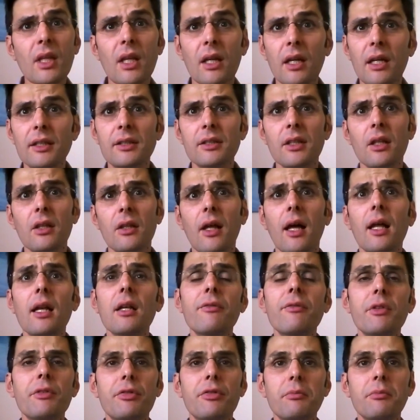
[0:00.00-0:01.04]
has a lot
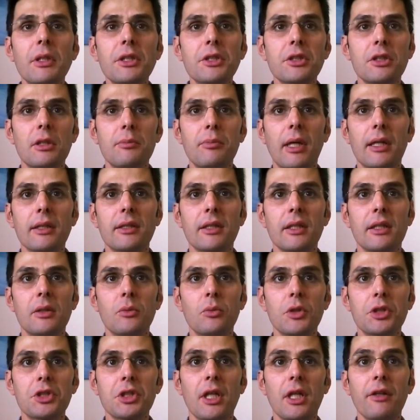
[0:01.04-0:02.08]
of information about that,
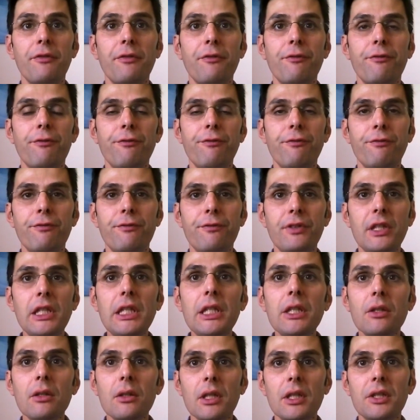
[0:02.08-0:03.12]
which I
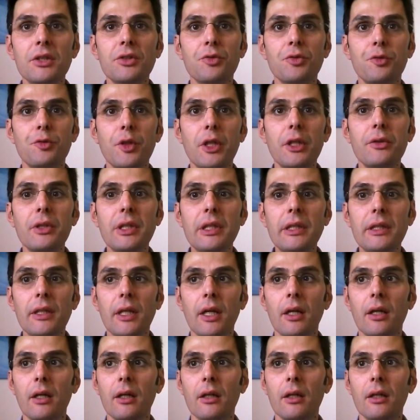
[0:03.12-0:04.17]
feel is very
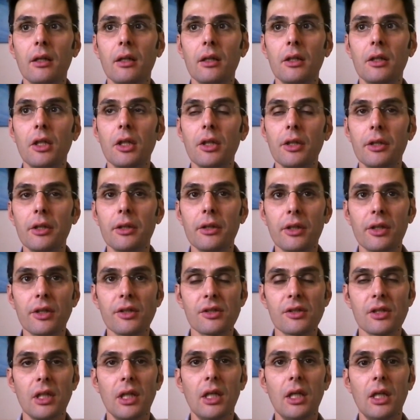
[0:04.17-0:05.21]
clear,
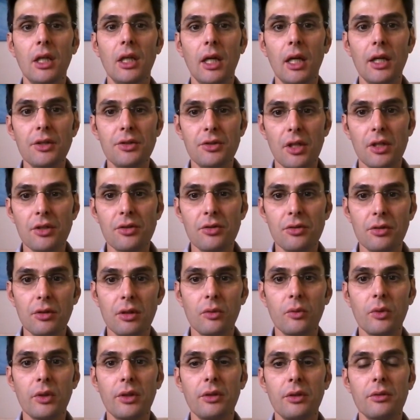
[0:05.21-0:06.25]
because as you know,
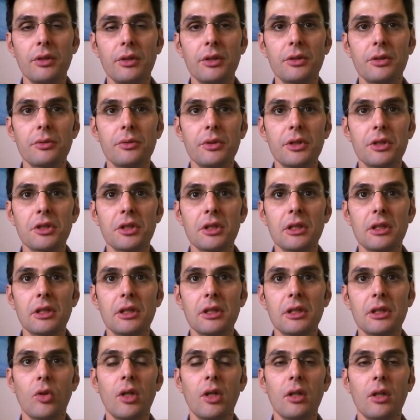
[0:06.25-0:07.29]
with your intuition
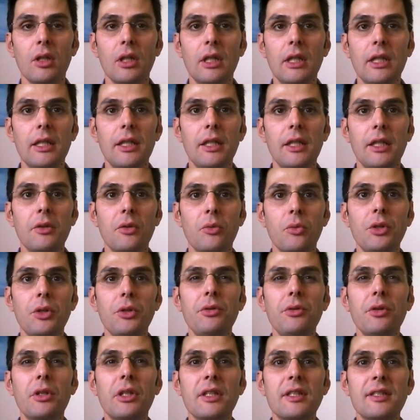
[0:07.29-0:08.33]
as well,
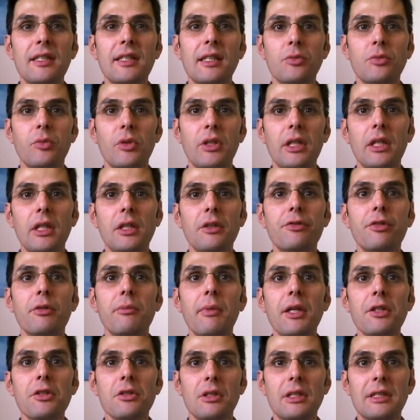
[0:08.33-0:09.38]
you can sense when
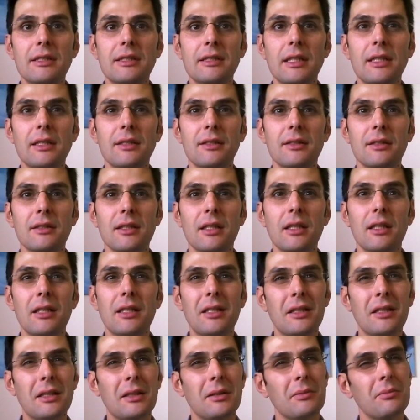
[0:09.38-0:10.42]
information is
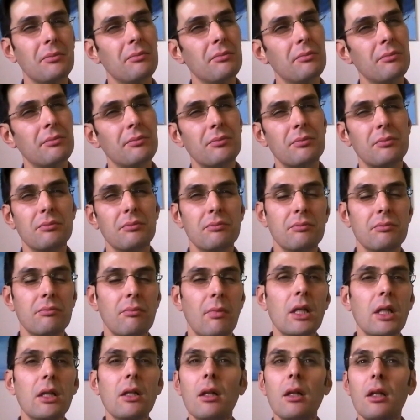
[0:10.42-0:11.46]

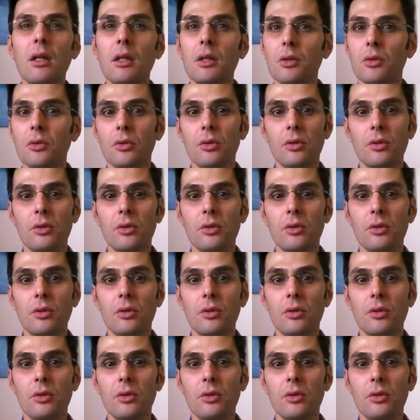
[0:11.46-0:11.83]
muddled